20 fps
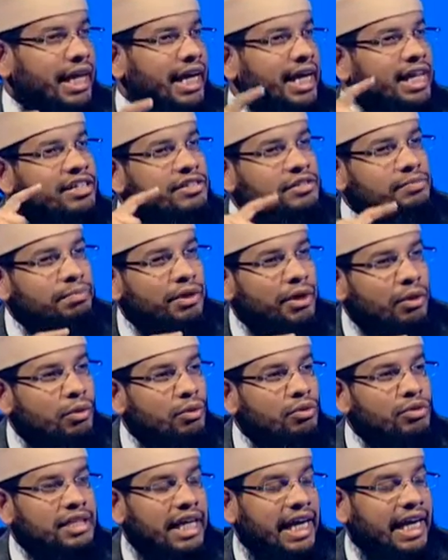It is
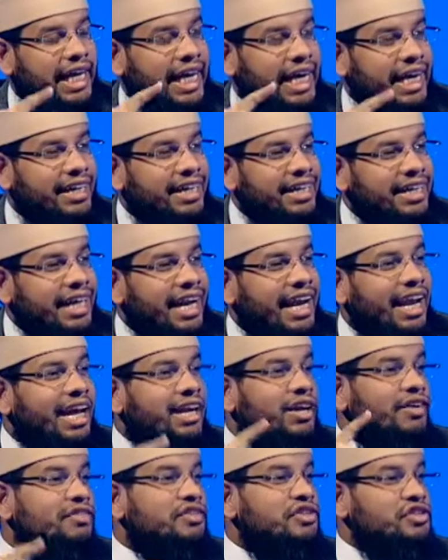because, again,
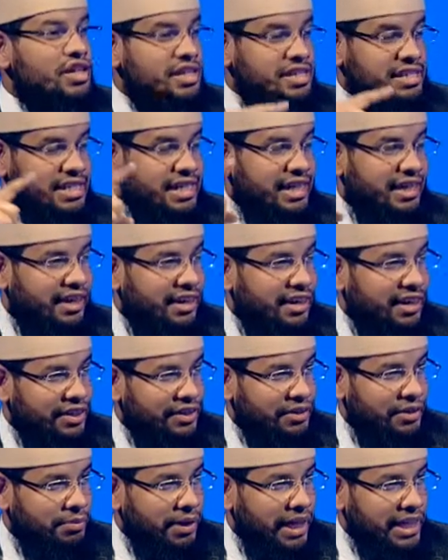lack of trust in Allah the
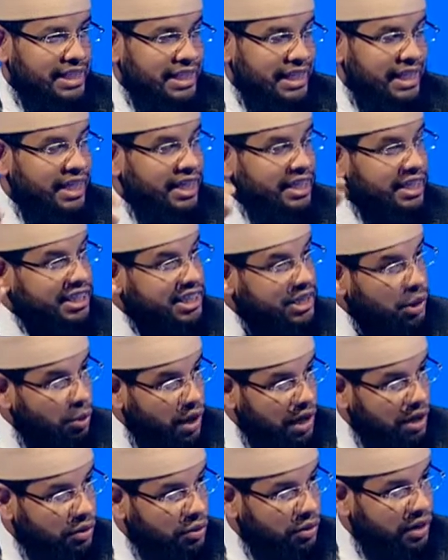Almighty, the
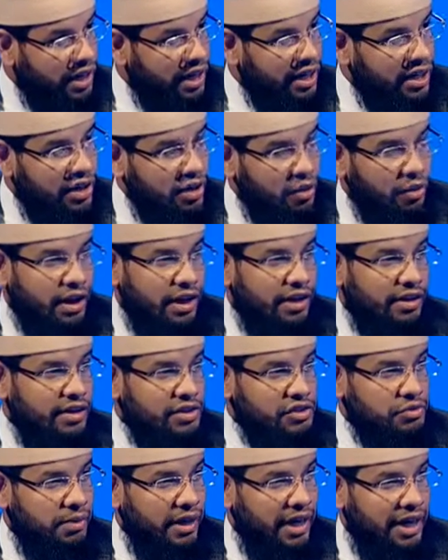tawakkul on Allah
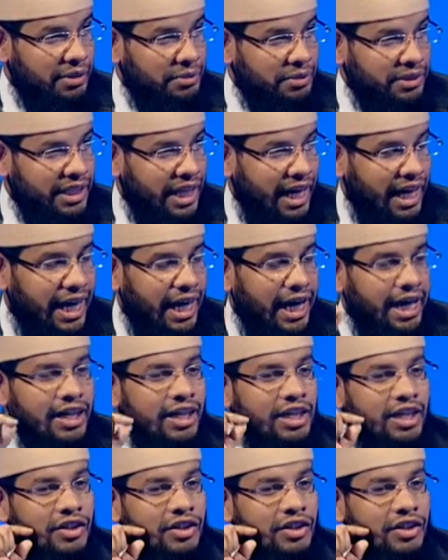subhanahu wa ta'ala.